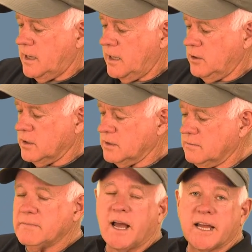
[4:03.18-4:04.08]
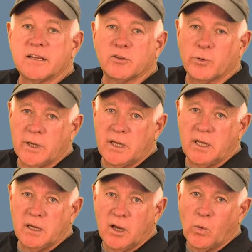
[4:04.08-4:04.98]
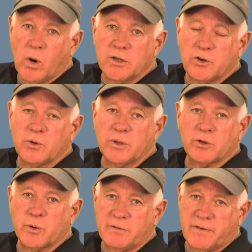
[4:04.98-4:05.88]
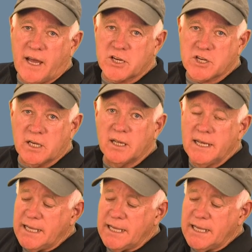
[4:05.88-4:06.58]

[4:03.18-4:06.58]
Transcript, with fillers: I look, I got three, one, two, and three flashing.